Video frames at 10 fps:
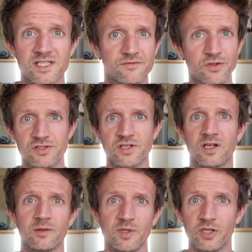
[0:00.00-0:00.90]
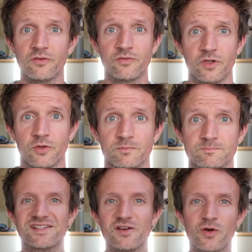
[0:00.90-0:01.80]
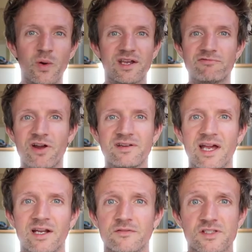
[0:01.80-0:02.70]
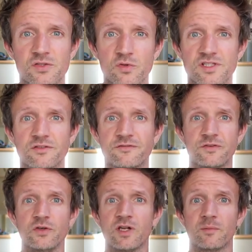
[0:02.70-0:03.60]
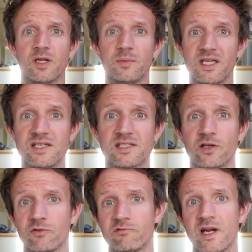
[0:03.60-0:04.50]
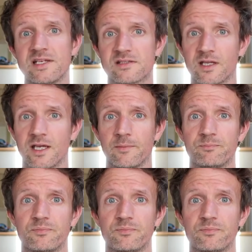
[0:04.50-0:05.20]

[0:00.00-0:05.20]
these foods are going to be good for you. So a quick rundown of the sorts of food I'm going to be eating on race day.